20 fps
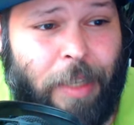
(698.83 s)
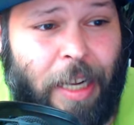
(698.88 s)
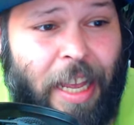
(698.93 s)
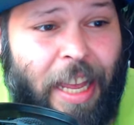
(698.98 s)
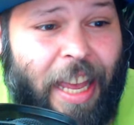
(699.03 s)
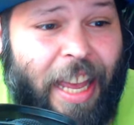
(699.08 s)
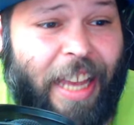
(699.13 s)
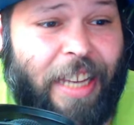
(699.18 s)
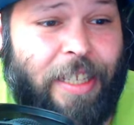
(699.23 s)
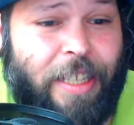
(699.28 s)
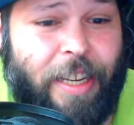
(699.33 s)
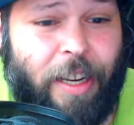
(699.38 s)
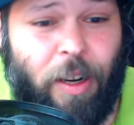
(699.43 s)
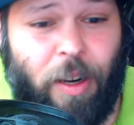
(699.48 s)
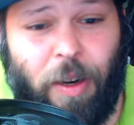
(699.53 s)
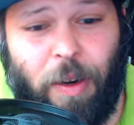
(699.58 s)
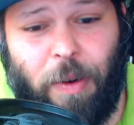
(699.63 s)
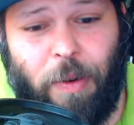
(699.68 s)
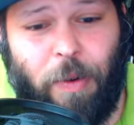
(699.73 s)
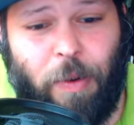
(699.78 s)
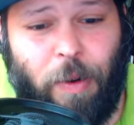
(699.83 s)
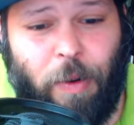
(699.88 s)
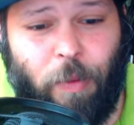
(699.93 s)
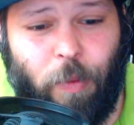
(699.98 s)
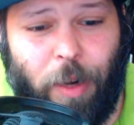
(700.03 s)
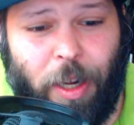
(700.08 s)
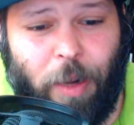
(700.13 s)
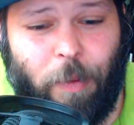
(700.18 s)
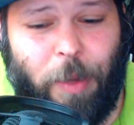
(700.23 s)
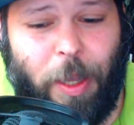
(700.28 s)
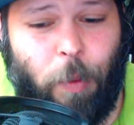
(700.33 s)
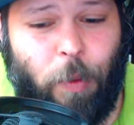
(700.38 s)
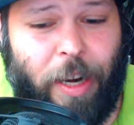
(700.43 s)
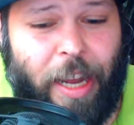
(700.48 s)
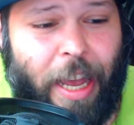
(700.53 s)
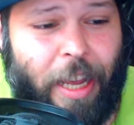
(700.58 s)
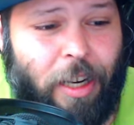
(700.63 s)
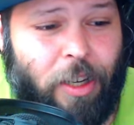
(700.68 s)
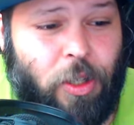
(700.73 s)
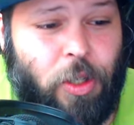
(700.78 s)
And here, well, he went
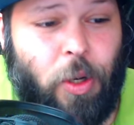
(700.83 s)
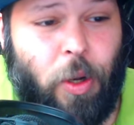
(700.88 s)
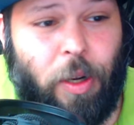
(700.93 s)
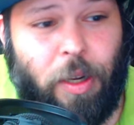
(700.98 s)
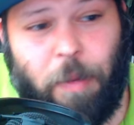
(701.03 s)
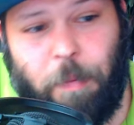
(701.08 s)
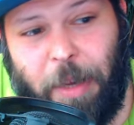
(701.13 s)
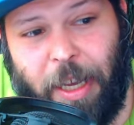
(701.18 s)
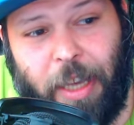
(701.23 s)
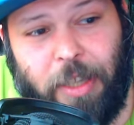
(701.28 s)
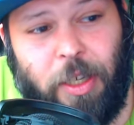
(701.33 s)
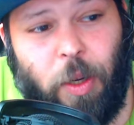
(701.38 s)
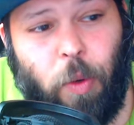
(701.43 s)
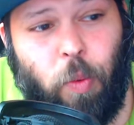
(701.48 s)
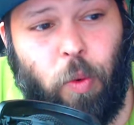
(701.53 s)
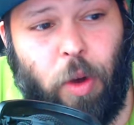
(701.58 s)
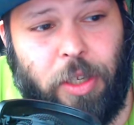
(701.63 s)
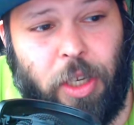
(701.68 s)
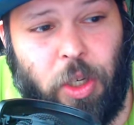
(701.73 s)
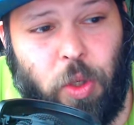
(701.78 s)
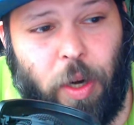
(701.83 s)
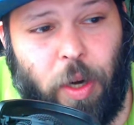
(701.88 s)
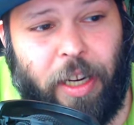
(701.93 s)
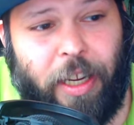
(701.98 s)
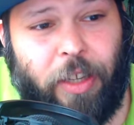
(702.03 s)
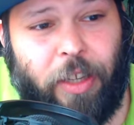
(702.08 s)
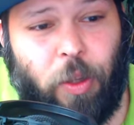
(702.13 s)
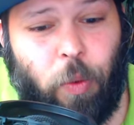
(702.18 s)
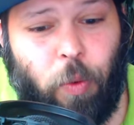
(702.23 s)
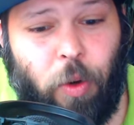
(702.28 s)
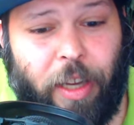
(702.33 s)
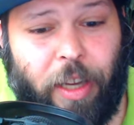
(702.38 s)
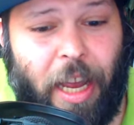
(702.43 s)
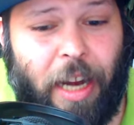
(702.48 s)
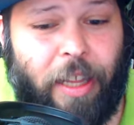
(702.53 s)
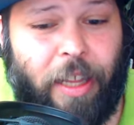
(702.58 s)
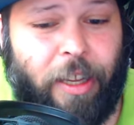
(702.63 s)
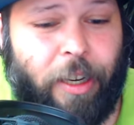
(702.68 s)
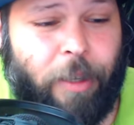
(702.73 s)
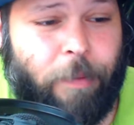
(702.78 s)
ahead and took because he wants to try to get the rook out
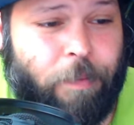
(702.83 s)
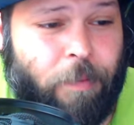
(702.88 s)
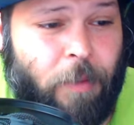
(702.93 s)
of there.